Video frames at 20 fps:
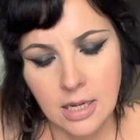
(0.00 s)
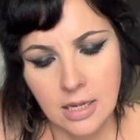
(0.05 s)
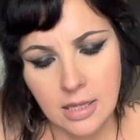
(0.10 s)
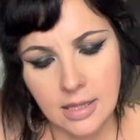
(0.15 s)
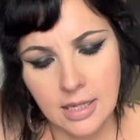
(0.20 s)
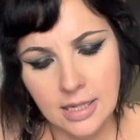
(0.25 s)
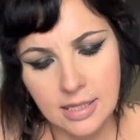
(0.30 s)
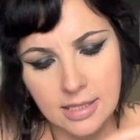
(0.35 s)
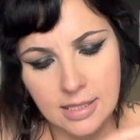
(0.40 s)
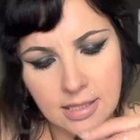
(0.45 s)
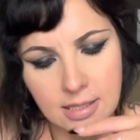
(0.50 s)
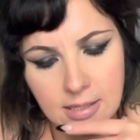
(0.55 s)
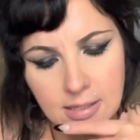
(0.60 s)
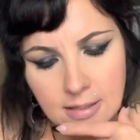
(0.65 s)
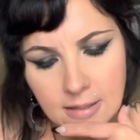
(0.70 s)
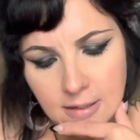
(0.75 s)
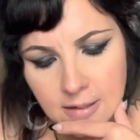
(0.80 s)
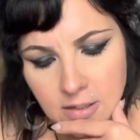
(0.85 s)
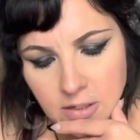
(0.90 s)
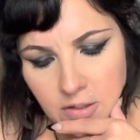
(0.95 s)

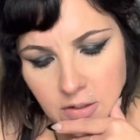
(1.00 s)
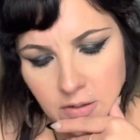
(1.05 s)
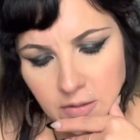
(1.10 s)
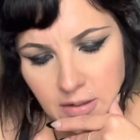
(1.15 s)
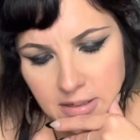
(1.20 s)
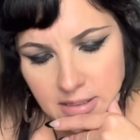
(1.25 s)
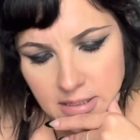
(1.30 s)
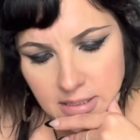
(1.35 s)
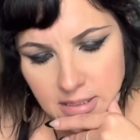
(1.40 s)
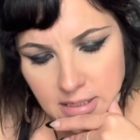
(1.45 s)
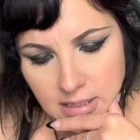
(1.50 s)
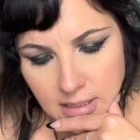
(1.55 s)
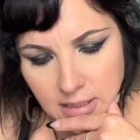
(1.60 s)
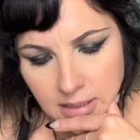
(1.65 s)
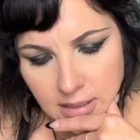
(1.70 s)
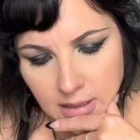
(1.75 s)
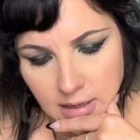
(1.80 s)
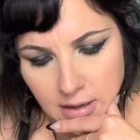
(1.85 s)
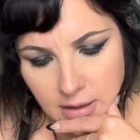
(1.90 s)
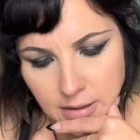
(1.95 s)
That's
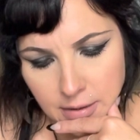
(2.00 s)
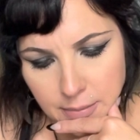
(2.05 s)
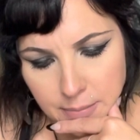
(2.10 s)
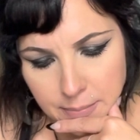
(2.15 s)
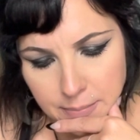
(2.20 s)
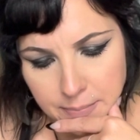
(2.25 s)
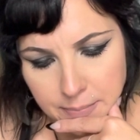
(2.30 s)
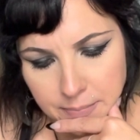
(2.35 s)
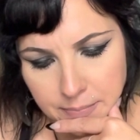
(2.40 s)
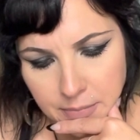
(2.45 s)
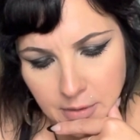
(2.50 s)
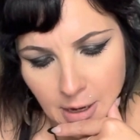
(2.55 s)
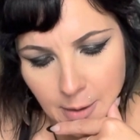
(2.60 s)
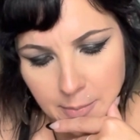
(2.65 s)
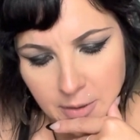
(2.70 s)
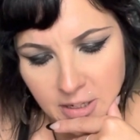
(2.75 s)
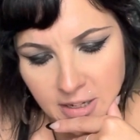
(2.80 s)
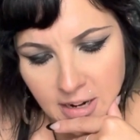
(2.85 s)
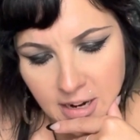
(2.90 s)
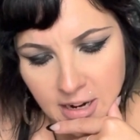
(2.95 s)
interesting. I'm
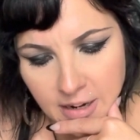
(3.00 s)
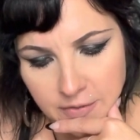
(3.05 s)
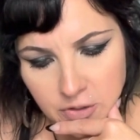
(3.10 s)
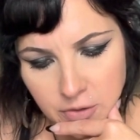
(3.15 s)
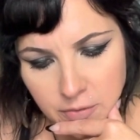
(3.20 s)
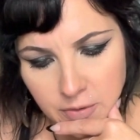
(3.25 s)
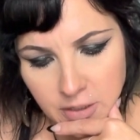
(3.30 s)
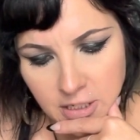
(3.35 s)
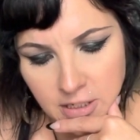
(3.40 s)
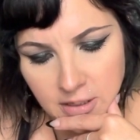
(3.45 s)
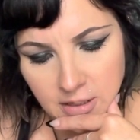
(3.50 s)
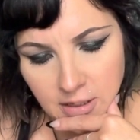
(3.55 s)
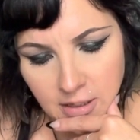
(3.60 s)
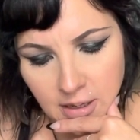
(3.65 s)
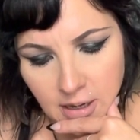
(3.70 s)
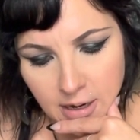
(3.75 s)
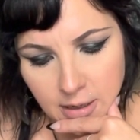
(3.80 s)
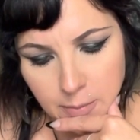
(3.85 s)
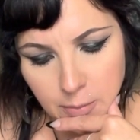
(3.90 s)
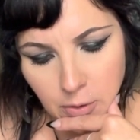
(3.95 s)
gonna have to read in the
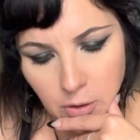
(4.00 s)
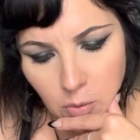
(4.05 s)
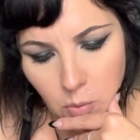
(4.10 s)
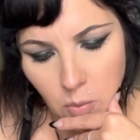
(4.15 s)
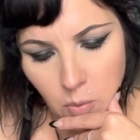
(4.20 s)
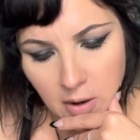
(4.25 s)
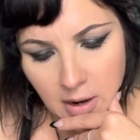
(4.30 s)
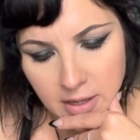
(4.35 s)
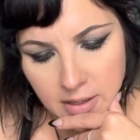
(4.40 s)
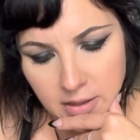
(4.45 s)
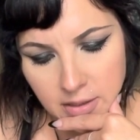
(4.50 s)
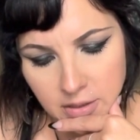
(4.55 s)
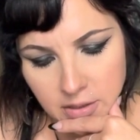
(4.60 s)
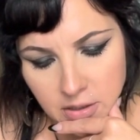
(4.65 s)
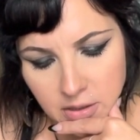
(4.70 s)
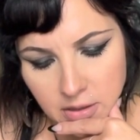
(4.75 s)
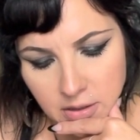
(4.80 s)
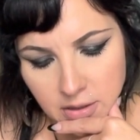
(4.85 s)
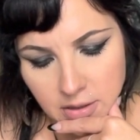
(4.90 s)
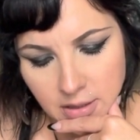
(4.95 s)
guidebook why
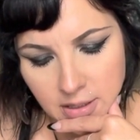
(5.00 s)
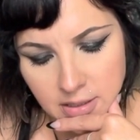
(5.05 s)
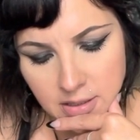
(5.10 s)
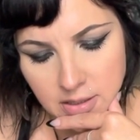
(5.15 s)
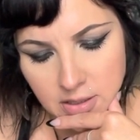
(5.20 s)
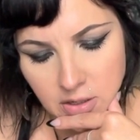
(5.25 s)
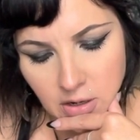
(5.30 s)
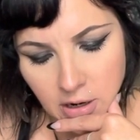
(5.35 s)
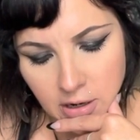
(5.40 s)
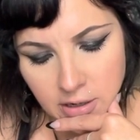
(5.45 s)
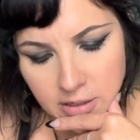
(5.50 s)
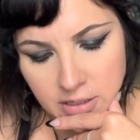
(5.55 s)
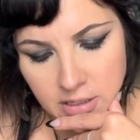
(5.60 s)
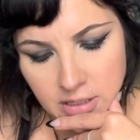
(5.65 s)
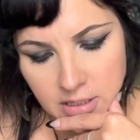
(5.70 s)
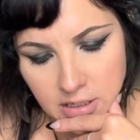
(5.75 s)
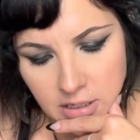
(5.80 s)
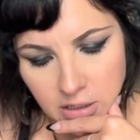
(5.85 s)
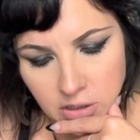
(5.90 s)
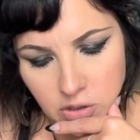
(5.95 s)
this
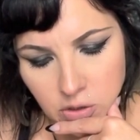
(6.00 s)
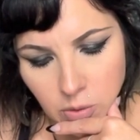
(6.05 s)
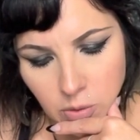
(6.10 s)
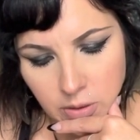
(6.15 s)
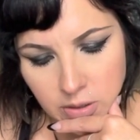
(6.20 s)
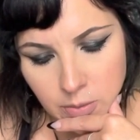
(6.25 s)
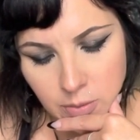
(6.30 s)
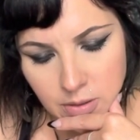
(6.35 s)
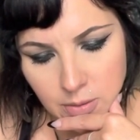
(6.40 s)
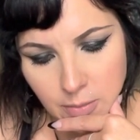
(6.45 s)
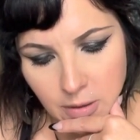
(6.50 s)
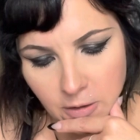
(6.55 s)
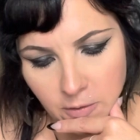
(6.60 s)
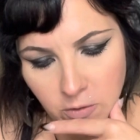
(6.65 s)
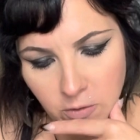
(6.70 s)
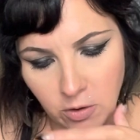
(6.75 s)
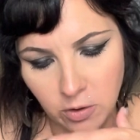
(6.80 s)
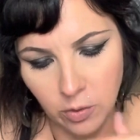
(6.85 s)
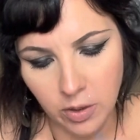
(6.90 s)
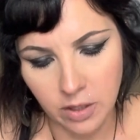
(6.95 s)
artistic choice was made
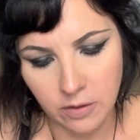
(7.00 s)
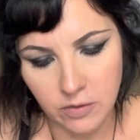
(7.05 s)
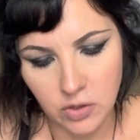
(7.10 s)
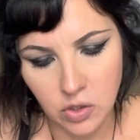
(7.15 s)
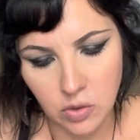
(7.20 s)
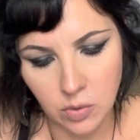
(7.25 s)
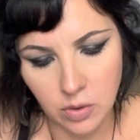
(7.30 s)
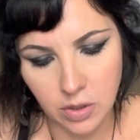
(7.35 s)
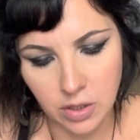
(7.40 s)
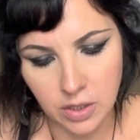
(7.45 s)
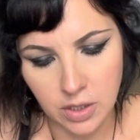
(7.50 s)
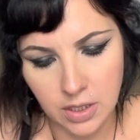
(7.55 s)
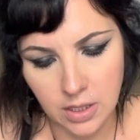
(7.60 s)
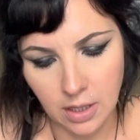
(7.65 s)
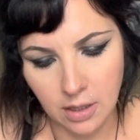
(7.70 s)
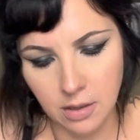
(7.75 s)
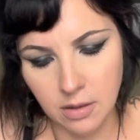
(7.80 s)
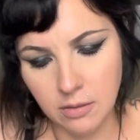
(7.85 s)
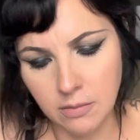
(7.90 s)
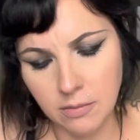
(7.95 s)
for Queen of Swords.
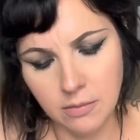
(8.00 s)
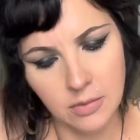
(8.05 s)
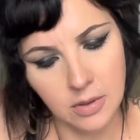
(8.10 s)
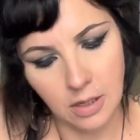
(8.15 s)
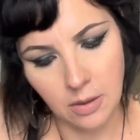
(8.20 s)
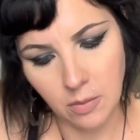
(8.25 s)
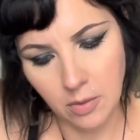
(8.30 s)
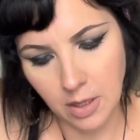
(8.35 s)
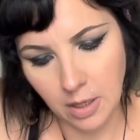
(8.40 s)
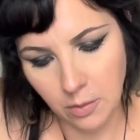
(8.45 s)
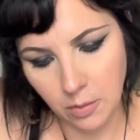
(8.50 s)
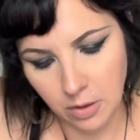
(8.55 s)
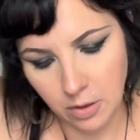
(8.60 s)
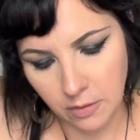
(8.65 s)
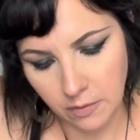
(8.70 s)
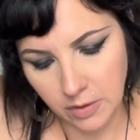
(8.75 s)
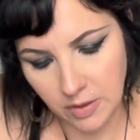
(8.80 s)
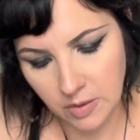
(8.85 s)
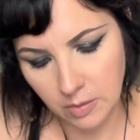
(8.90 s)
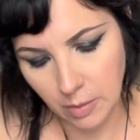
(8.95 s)
Not what I would
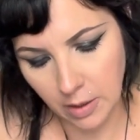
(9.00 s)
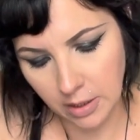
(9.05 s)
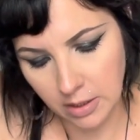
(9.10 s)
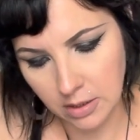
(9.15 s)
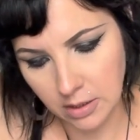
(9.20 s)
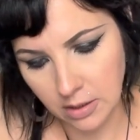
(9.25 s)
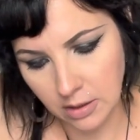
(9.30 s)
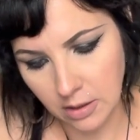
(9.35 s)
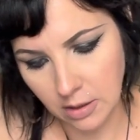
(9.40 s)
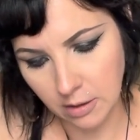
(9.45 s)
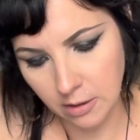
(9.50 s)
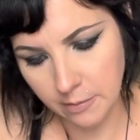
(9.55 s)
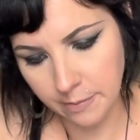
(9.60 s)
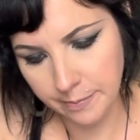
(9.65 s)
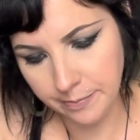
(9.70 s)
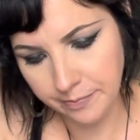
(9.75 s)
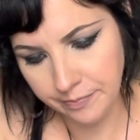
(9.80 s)
have expected there.